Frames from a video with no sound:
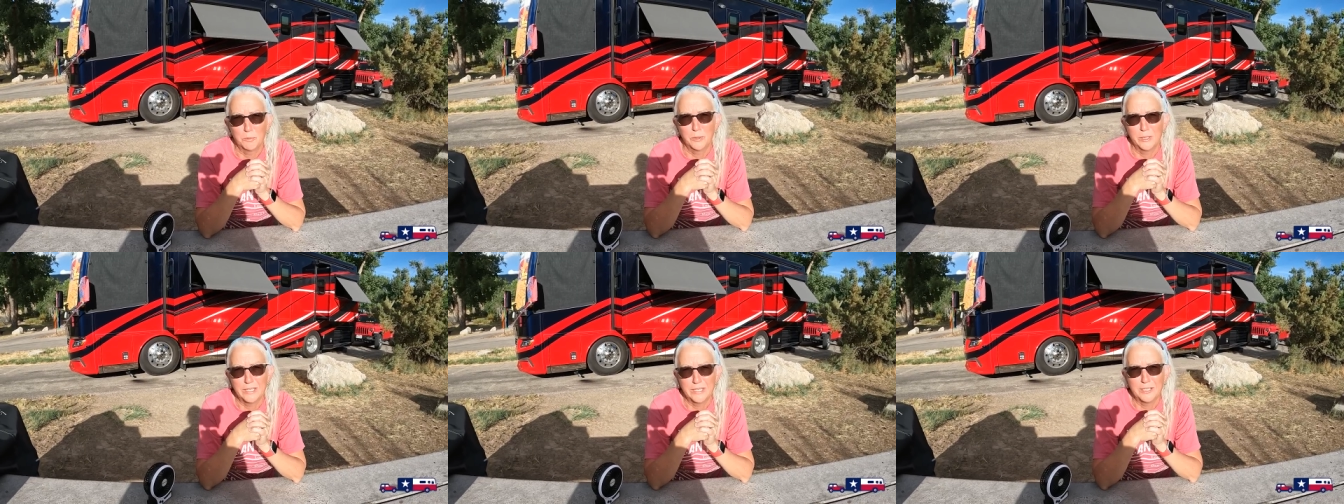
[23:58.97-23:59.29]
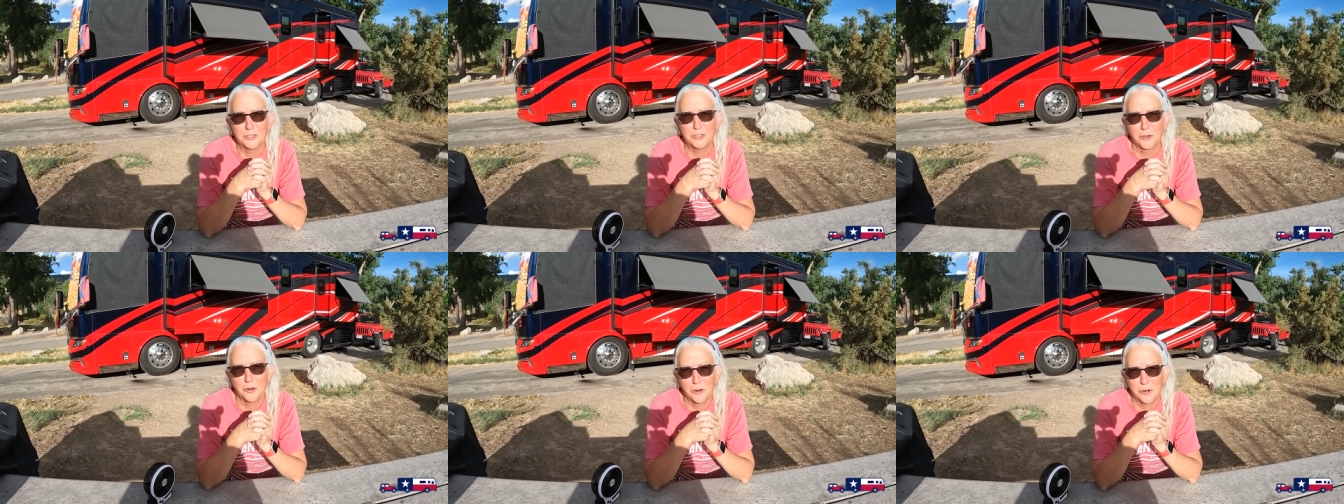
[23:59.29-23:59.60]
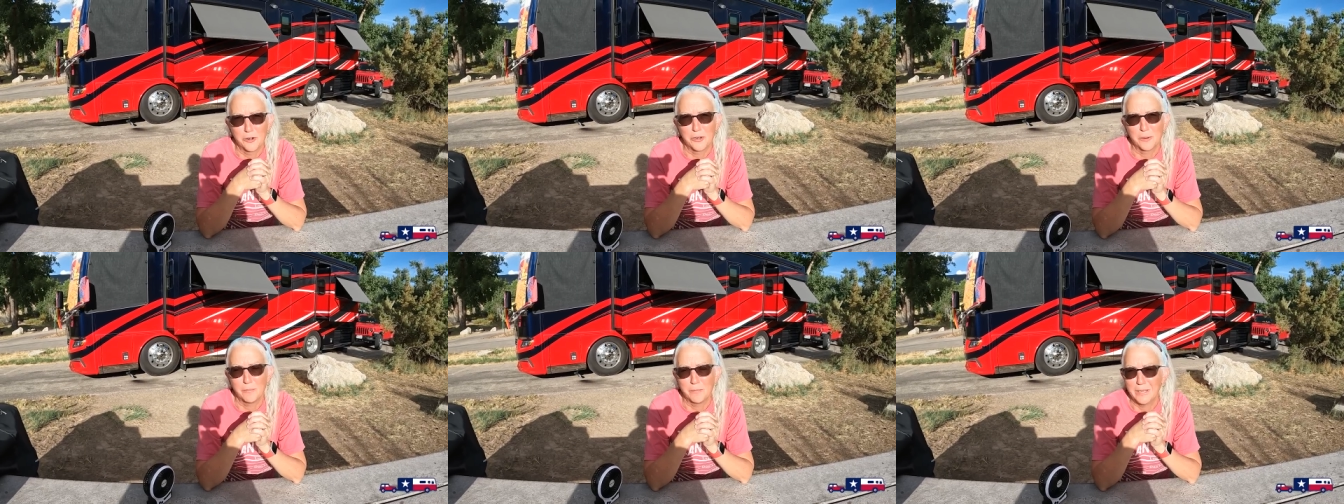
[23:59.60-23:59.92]
pretty
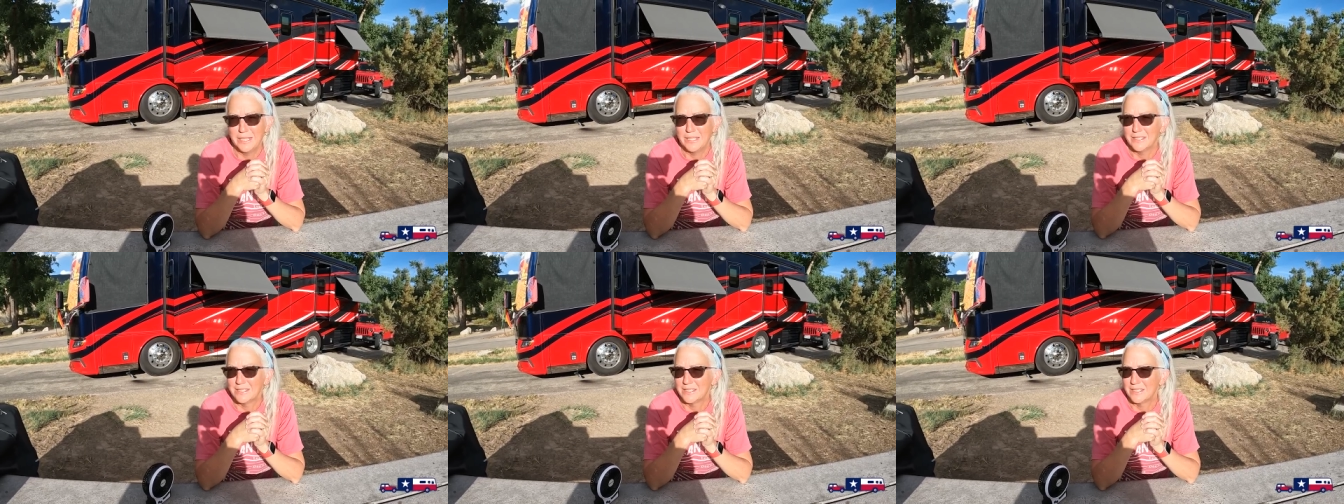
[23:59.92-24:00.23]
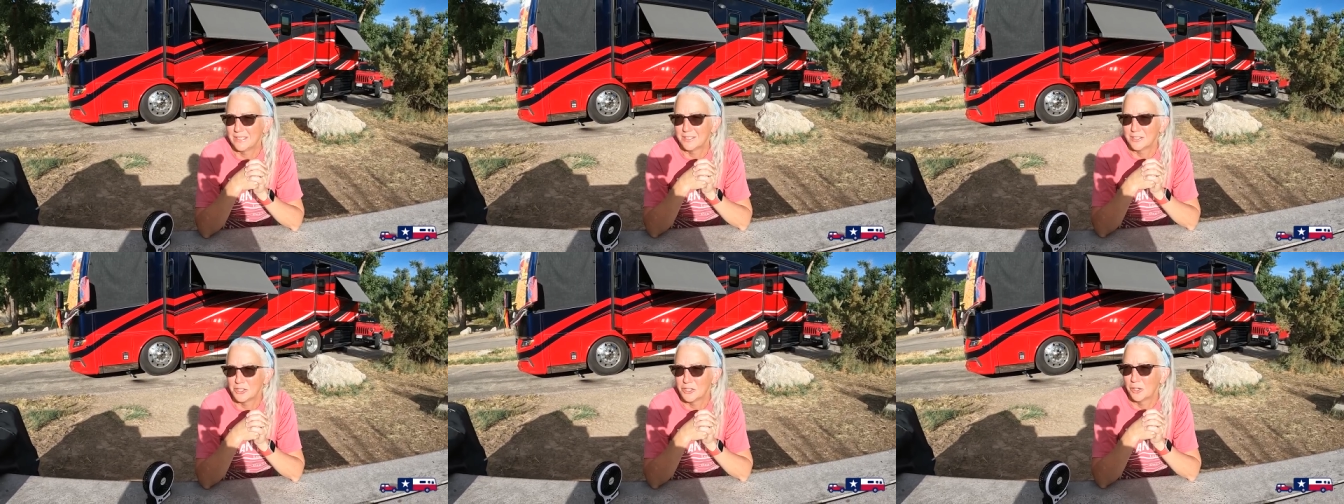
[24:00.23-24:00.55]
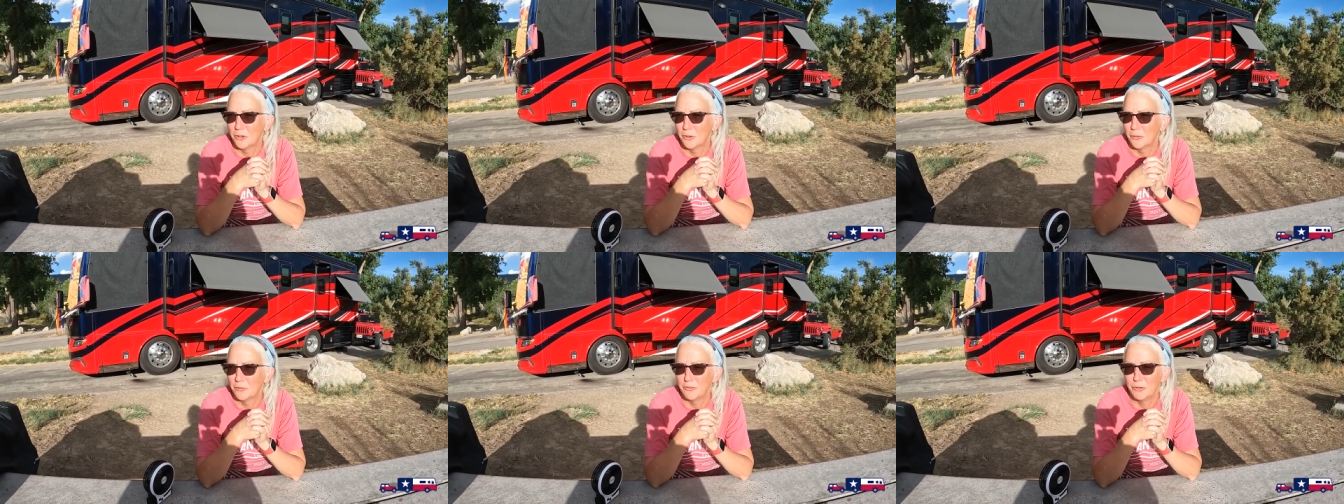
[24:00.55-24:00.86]
darn amazing.
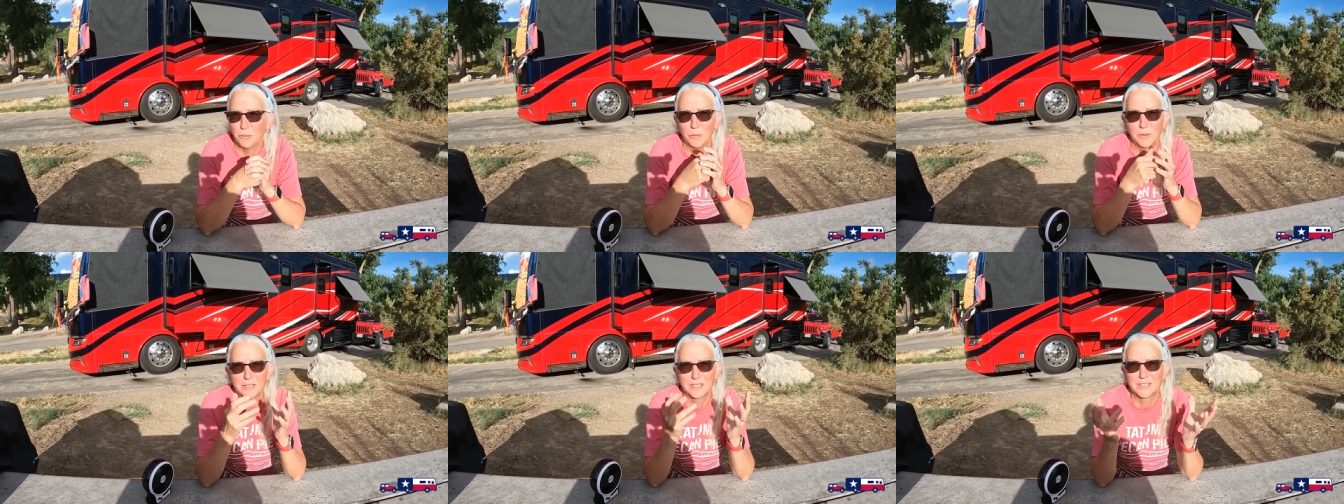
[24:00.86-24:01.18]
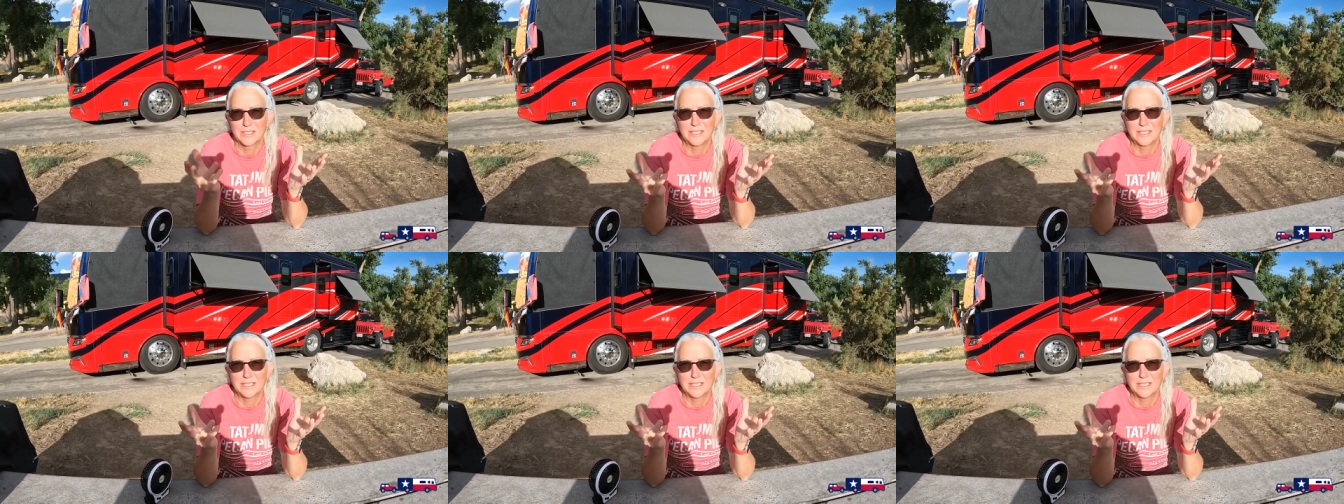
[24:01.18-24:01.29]
So if you wanna